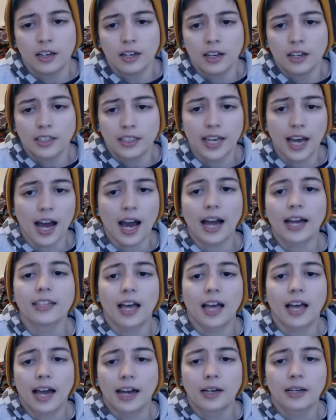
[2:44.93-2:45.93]
yeah,
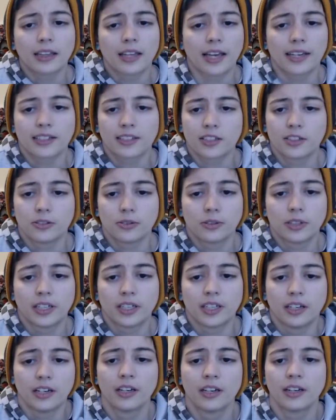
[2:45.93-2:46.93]
I like to do
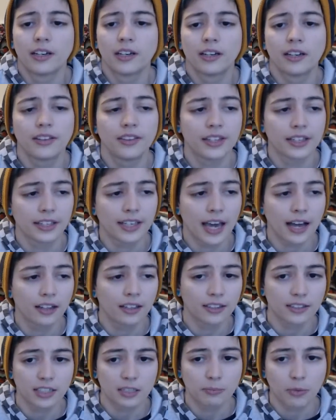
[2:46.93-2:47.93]
the
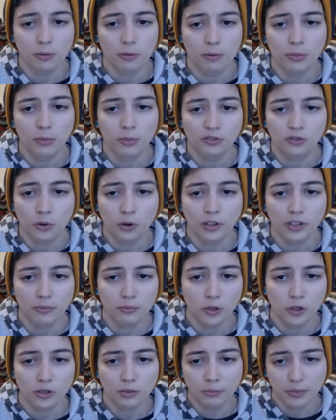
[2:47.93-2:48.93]
galaxy part before the
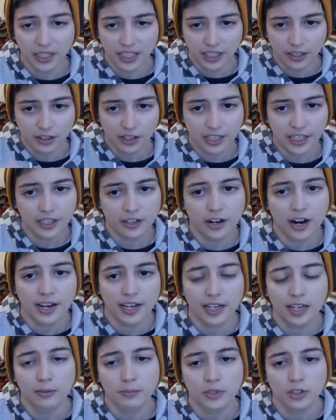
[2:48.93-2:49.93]
moon, but here I
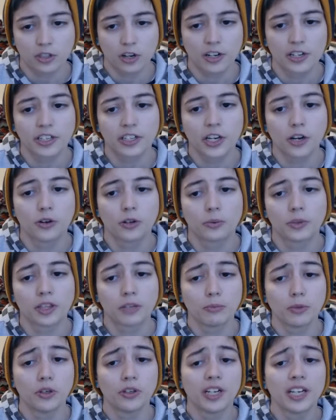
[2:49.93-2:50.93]
am starting to go in with the
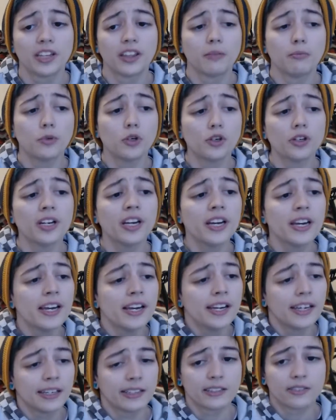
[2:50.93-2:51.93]
moon. And the moon
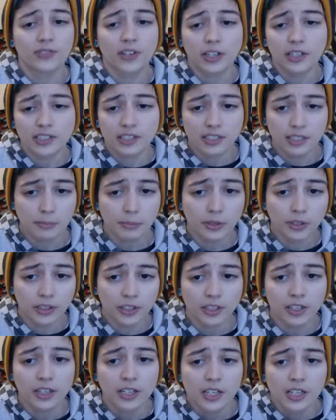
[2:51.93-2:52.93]
is very
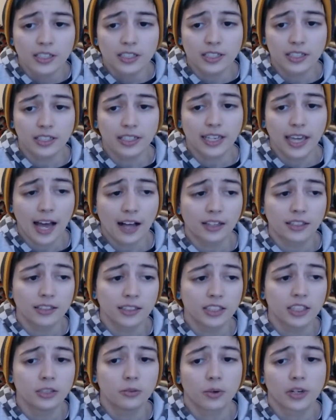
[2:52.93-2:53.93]
similar to the
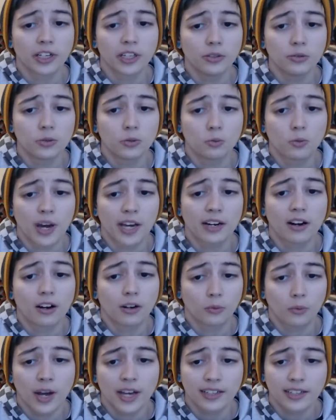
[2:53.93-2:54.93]
galaxy. You want to use wet
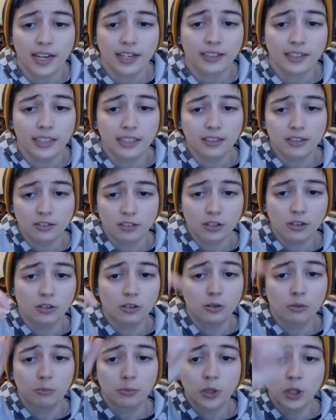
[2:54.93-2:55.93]
on wet techniques,
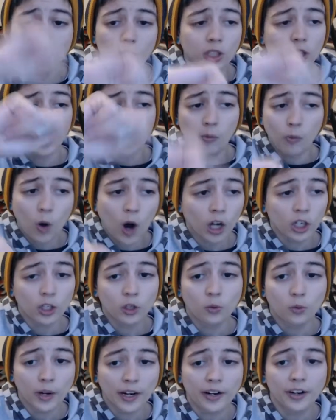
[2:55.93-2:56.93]
so put like
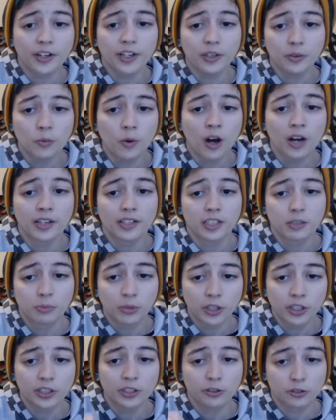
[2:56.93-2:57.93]
water where you want to
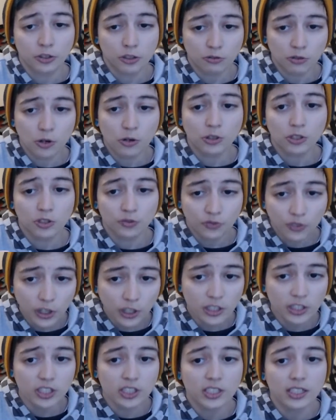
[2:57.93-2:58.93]
put your strokes
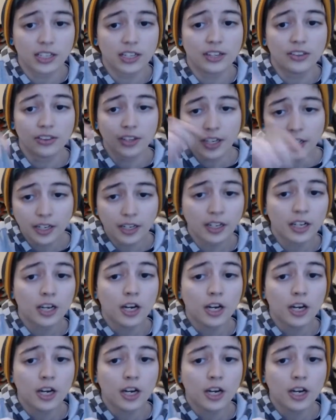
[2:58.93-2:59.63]
first, and then